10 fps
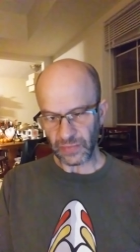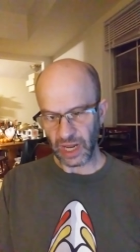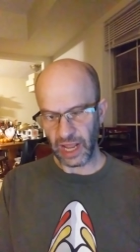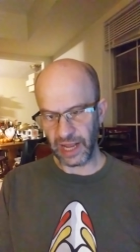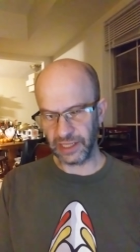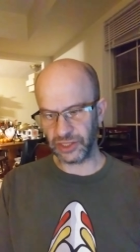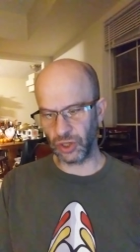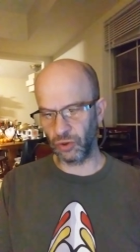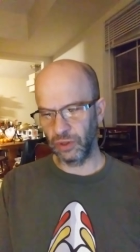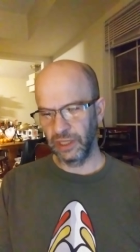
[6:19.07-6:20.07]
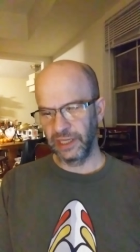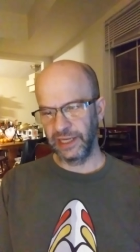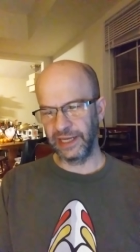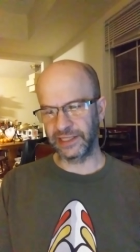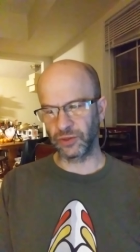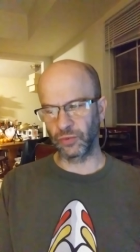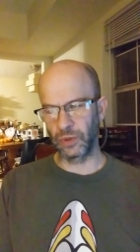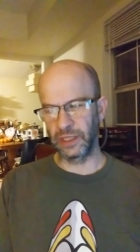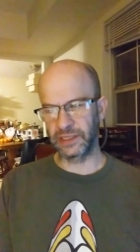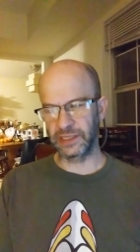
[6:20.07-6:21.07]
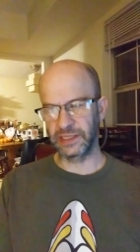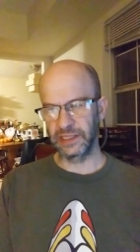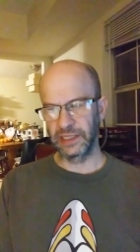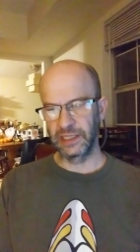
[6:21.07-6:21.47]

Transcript: And so it's a it's